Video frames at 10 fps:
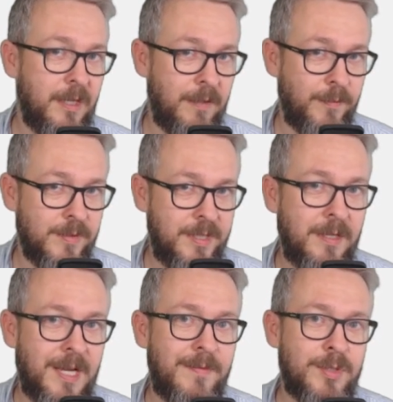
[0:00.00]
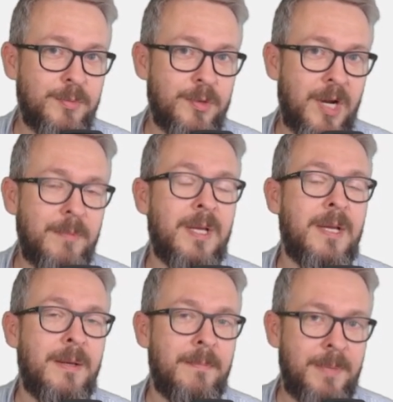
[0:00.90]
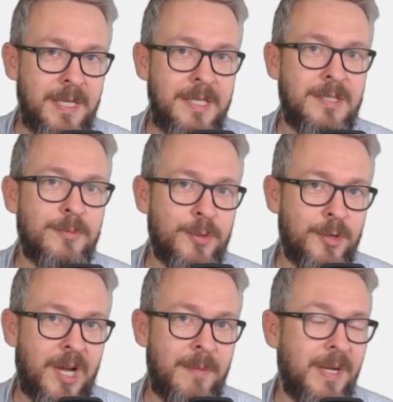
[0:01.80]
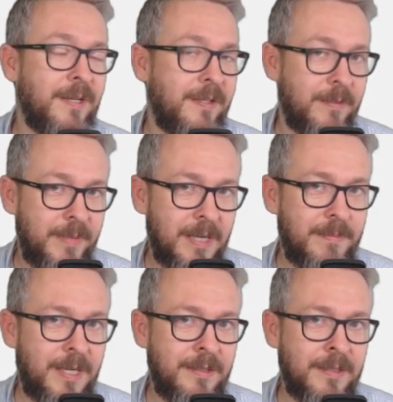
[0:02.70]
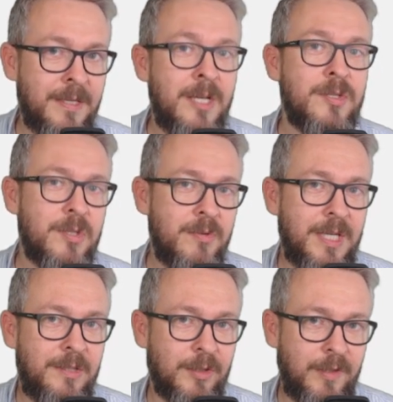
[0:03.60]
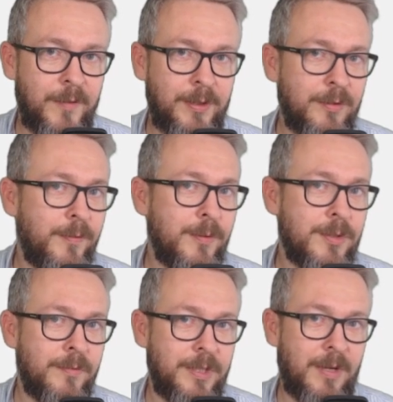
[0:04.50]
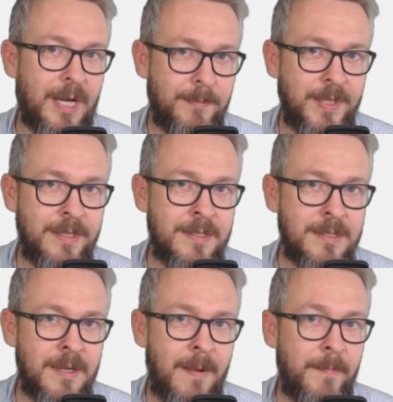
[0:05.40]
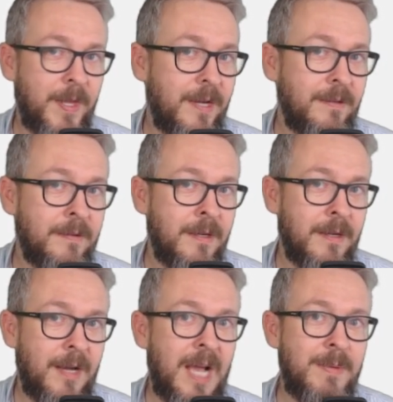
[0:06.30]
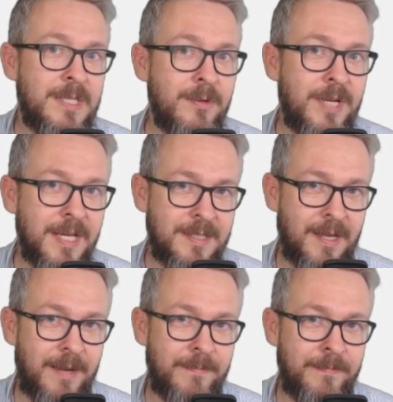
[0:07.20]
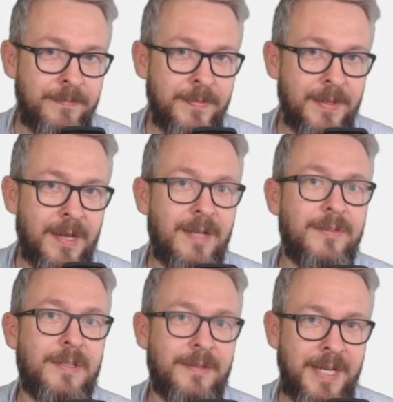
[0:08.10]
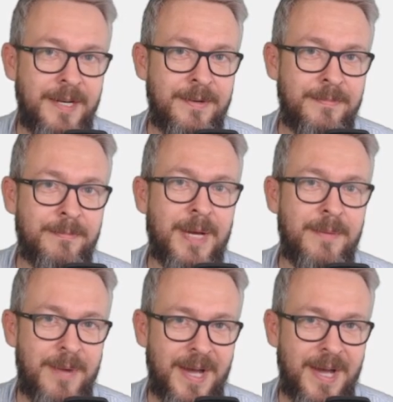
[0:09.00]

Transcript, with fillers: If you still haven't subscribed, please subscribe and hit the bell button so you get notified on the future video updates, and I'll be seeing you next time. Until then, bye